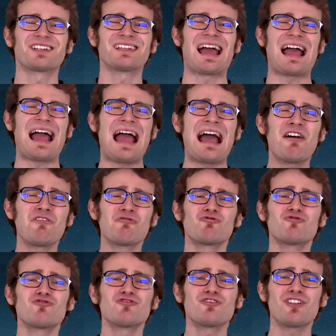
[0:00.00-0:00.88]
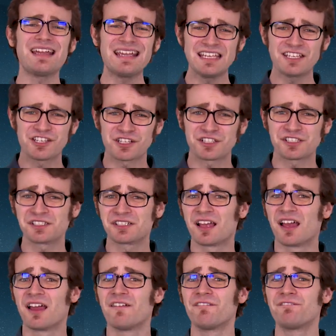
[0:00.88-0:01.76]
an outrageous
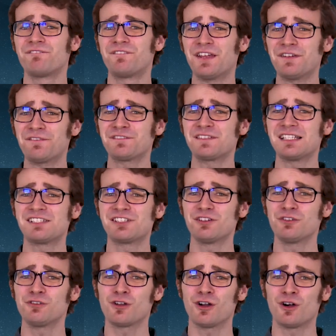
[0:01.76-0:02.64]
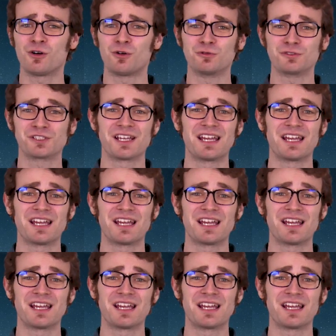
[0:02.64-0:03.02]
52 goals